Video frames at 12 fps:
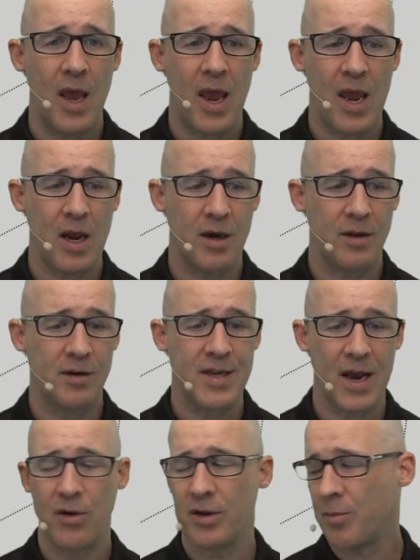And
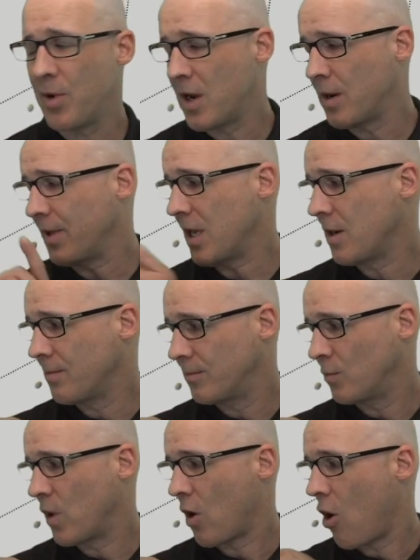down at the bottom again,
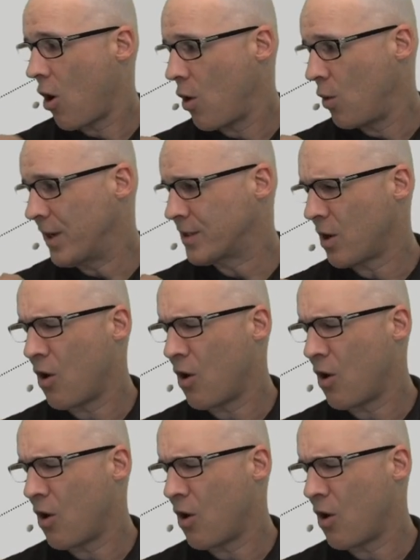we're always,